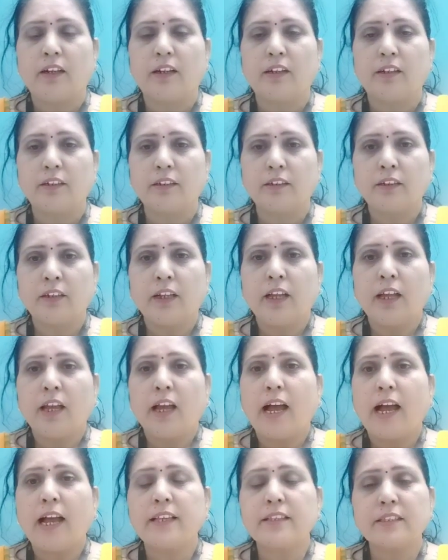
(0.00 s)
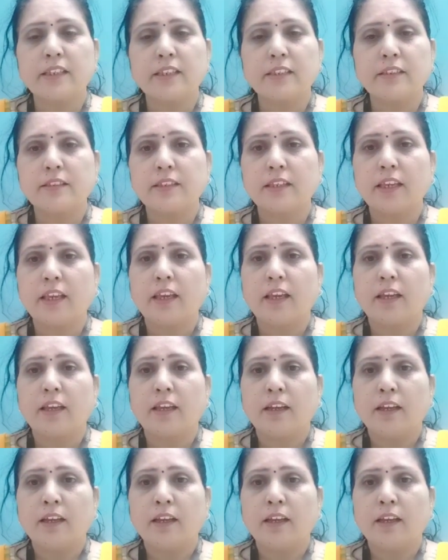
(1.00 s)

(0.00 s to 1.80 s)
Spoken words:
her ICSE